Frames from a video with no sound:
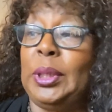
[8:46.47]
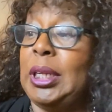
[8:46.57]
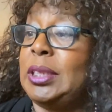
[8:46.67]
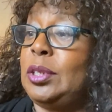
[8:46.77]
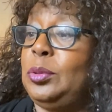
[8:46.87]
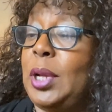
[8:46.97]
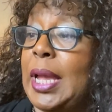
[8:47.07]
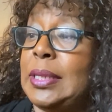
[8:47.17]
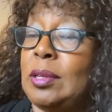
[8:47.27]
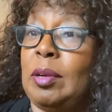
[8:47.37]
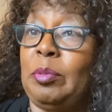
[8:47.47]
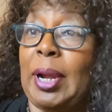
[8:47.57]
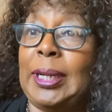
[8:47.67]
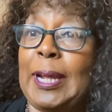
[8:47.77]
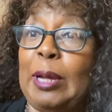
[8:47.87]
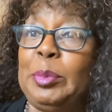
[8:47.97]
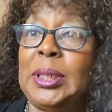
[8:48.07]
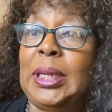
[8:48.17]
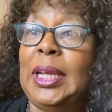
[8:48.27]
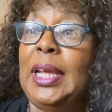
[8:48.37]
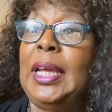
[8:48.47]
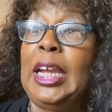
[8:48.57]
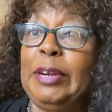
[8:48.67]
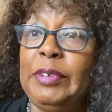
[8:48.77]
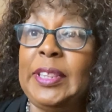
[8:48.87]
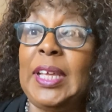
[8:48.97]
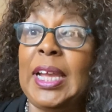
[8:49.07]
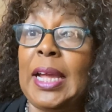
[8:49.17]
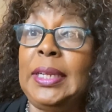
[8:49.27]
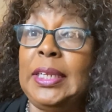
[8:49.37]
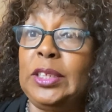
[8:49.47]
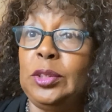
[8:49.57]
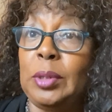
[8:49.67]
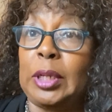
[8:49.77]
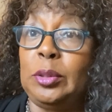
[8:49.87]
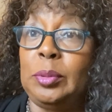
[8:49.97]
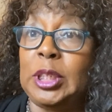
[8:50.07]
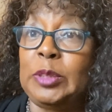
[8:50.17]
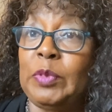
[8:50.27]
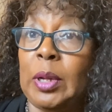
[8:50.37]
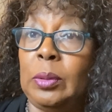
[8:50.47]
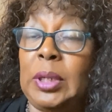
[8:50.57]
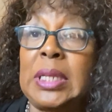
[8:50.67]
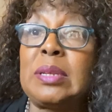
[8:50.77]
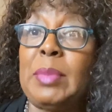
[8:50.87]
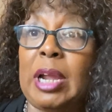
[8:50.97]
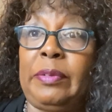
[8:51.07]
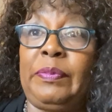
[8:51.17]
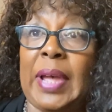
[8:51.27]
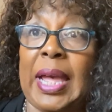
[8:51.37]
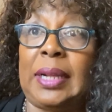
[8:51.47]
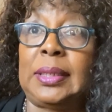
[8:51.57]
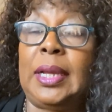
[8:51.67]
It needs a new case on it right now, but everything I need to do, I do with this phone. As a matter of fact,